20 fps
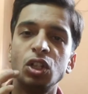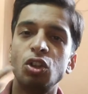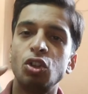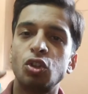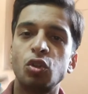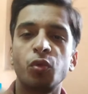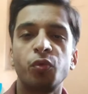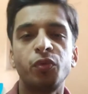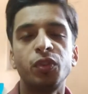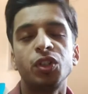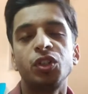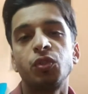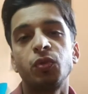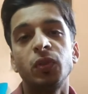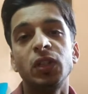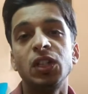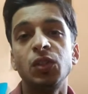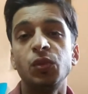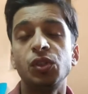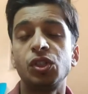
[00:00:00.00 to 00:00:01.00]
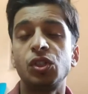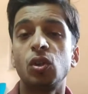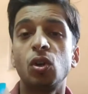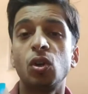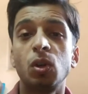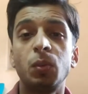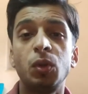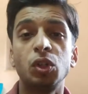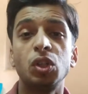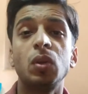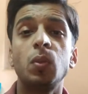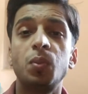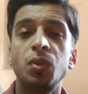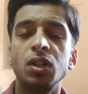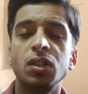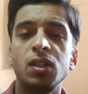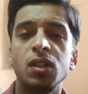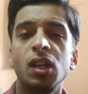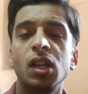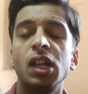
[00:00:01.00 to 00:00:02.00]
So first one is we talk about the
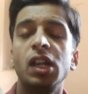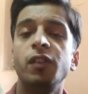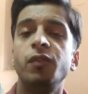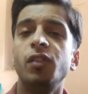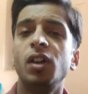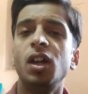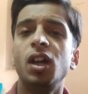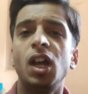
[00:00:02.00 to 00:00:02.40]
personal life.